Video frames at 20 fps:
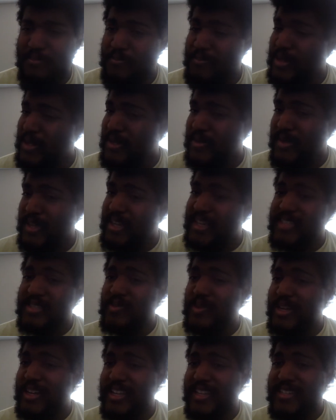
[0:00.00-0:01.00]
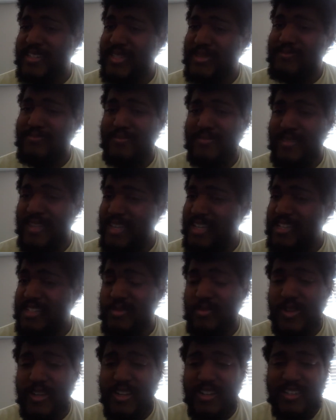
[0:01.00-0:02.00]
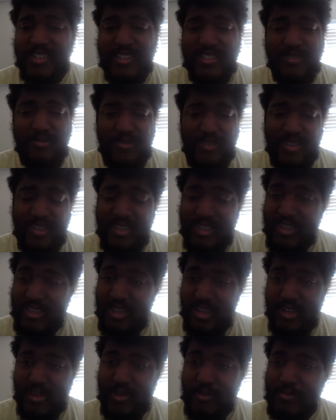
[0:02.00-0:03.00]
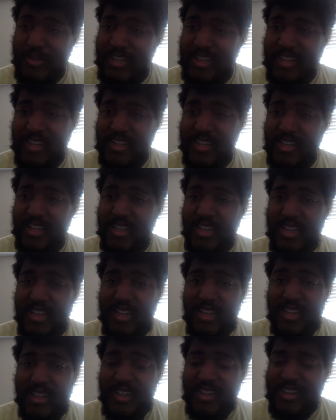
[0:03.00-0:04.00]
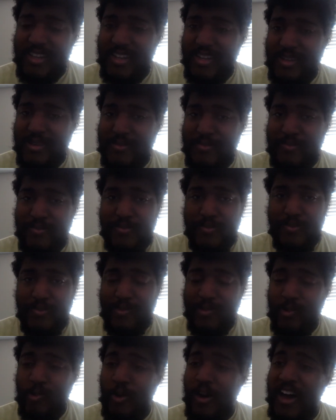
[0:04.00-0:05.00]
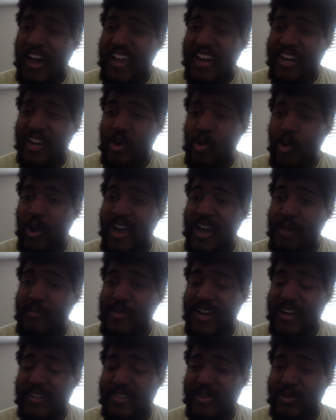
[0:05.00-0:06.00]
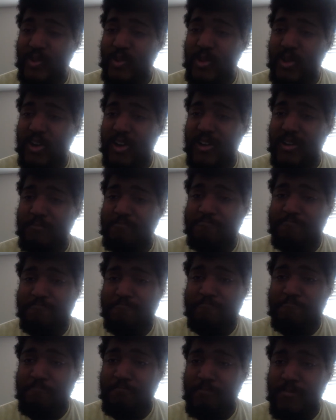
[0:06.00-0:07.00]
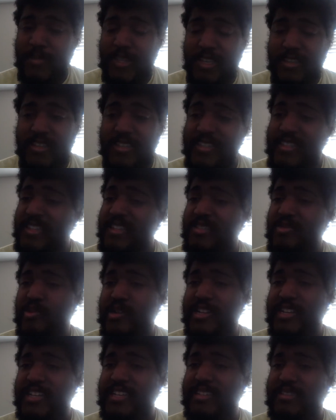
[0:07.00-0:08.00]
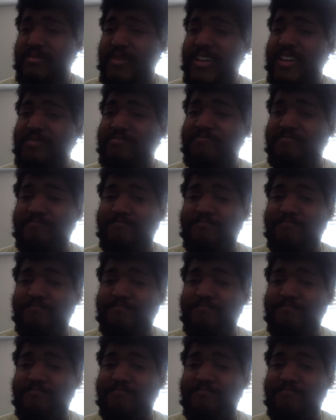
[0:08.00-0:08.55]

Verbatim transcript: But it is what it is. It is what it is. You know, not gonna not gonna whine and cry about it too long, because it is what it is, man.